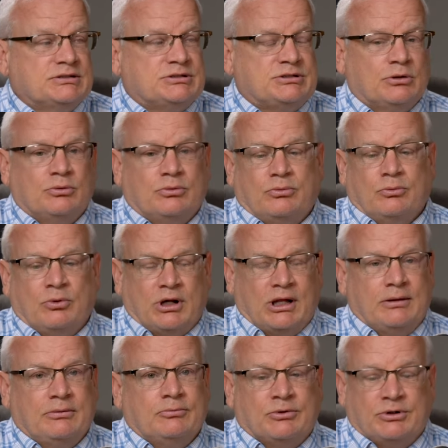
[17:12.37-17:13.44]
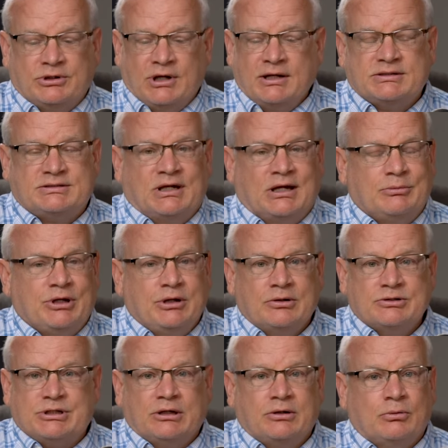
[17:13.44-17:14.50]
And so when I, when God assigned me here,
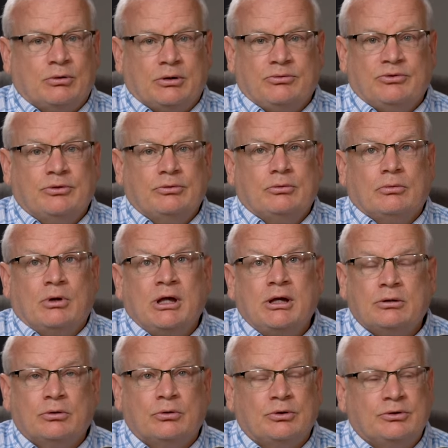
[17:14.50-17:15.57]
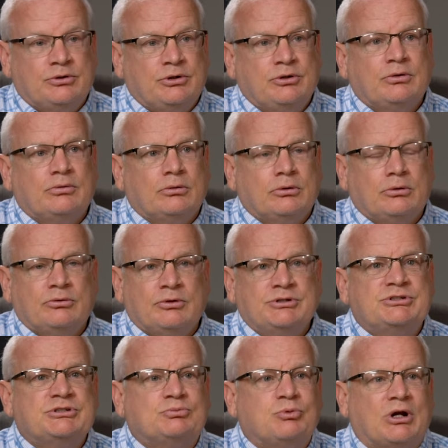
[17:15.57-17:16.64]
it's like going, man, Lord, you're,
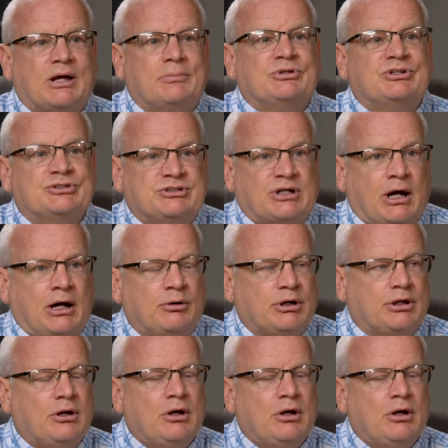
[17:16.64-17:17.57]
this is what I'm desiring.